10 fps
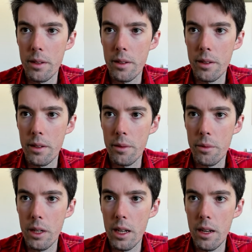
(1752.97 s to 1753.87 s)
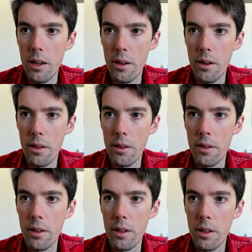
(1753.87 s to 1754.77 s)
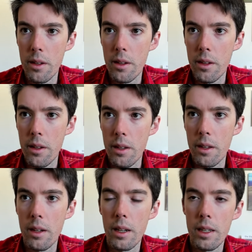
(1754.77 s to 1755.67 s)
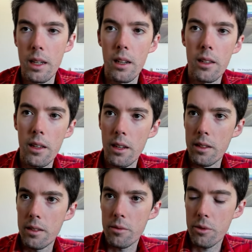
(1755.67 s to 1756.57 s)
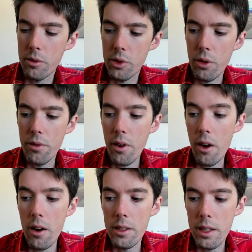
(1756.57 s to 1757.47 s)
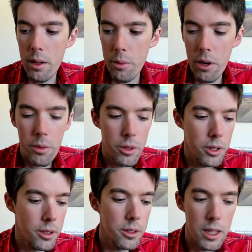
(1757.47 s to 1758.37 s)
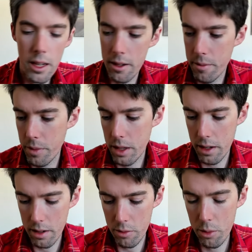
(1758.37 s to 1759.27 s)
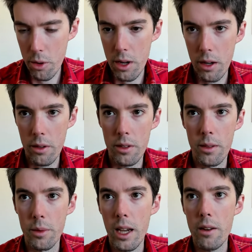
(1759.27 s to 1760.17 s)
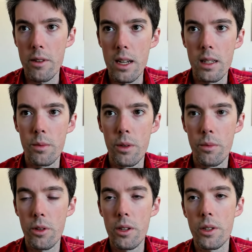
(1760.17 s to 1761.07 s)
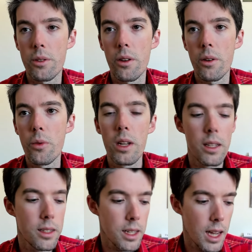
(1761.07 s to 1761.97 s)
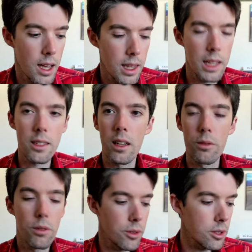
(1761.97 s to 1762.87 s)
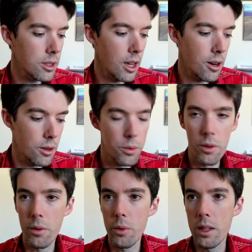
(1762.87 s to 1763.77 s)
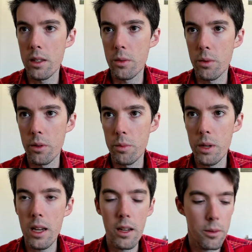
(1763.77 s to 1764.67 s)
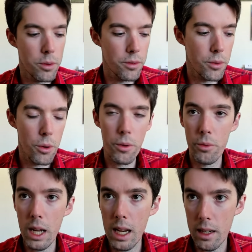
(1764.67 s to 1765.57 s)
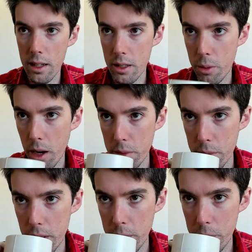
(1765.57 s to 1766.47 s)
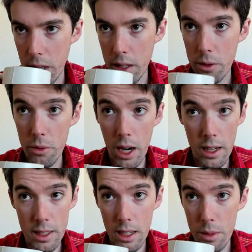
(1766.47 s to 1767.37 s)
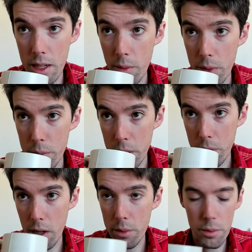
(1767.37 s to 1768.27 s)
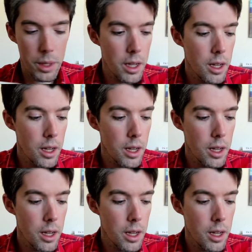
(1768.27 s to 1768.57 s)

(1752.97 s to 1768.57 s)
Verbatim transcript: all right here. Uh, yeah, uh, so far, Santa Barbara, Goleta uh, reporting some light rains, but pretty strong winds. Again, that's going to reverse later, where the winds will peak before the rain does, probably, and then the rain is going to become the big problem.